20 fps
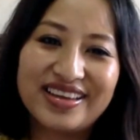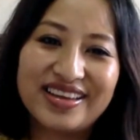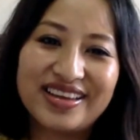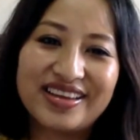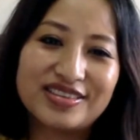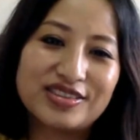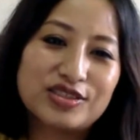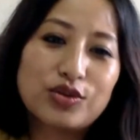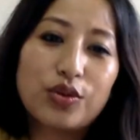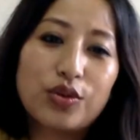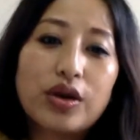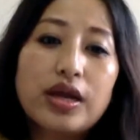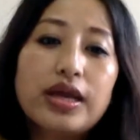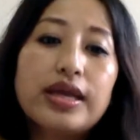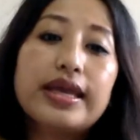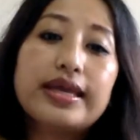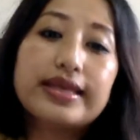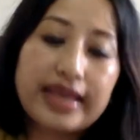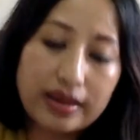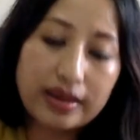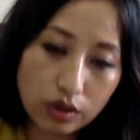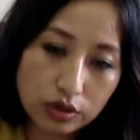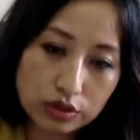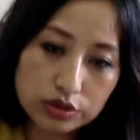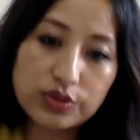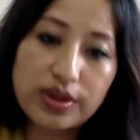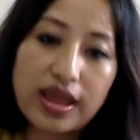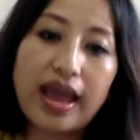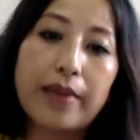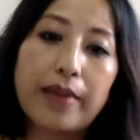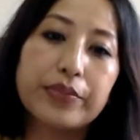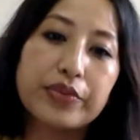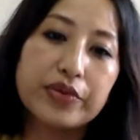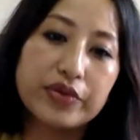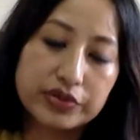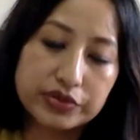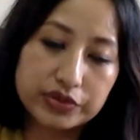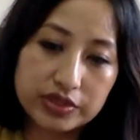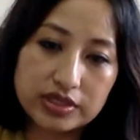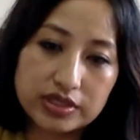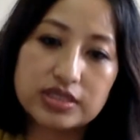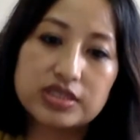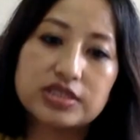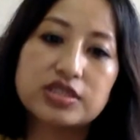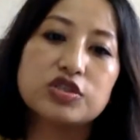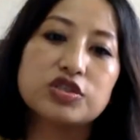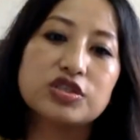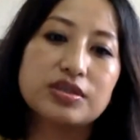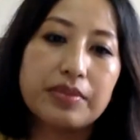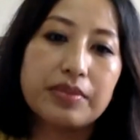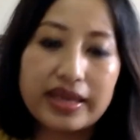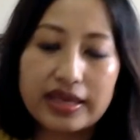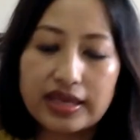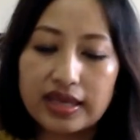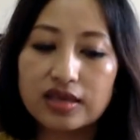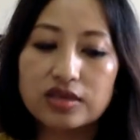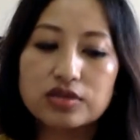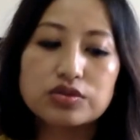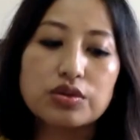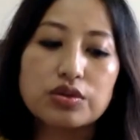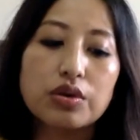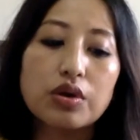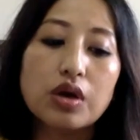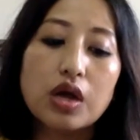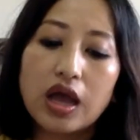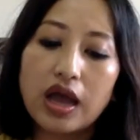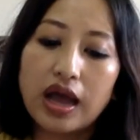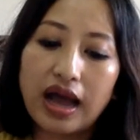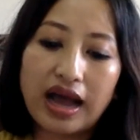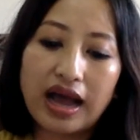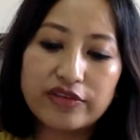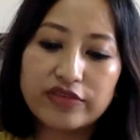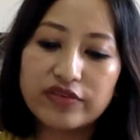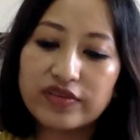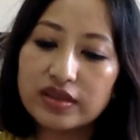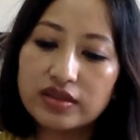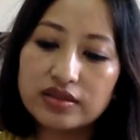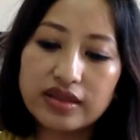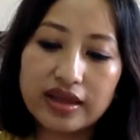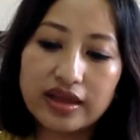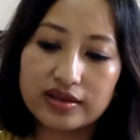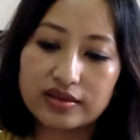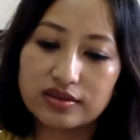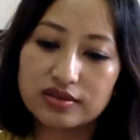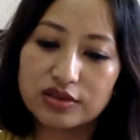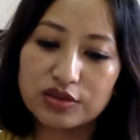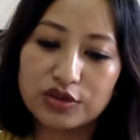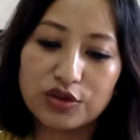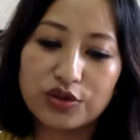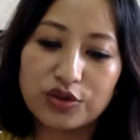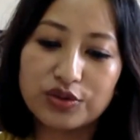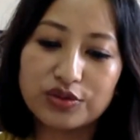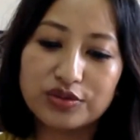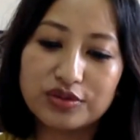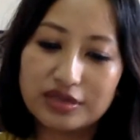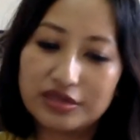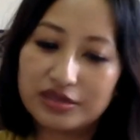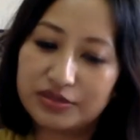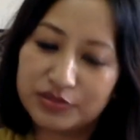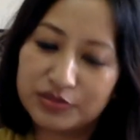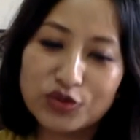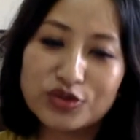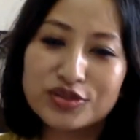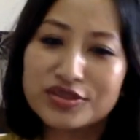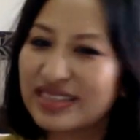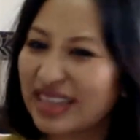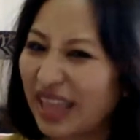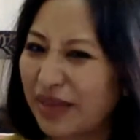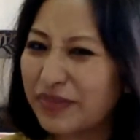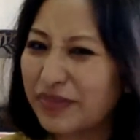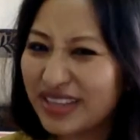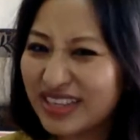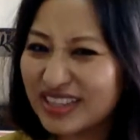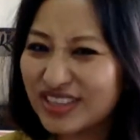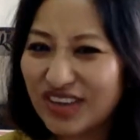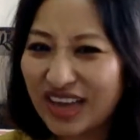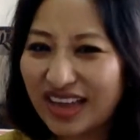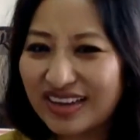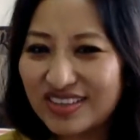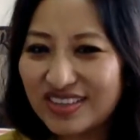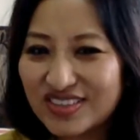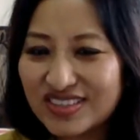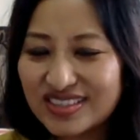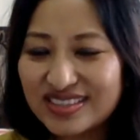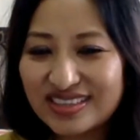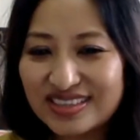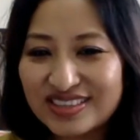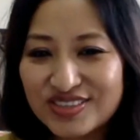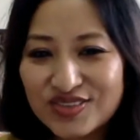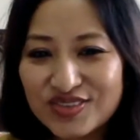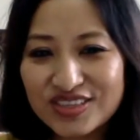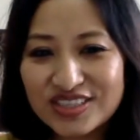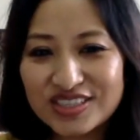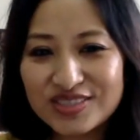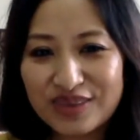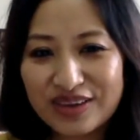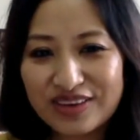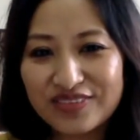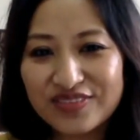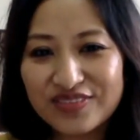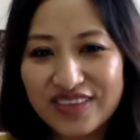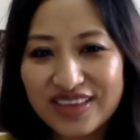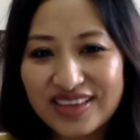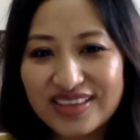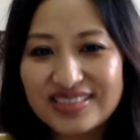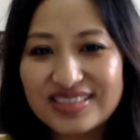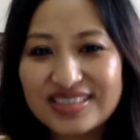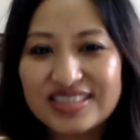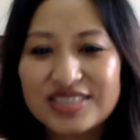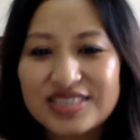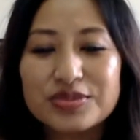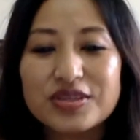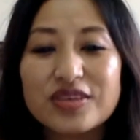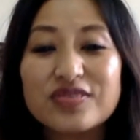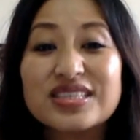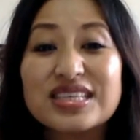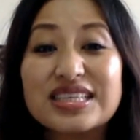And so it can also hamper into the decision making. So I feel that, you know, those can be the challenges that students might face in terms of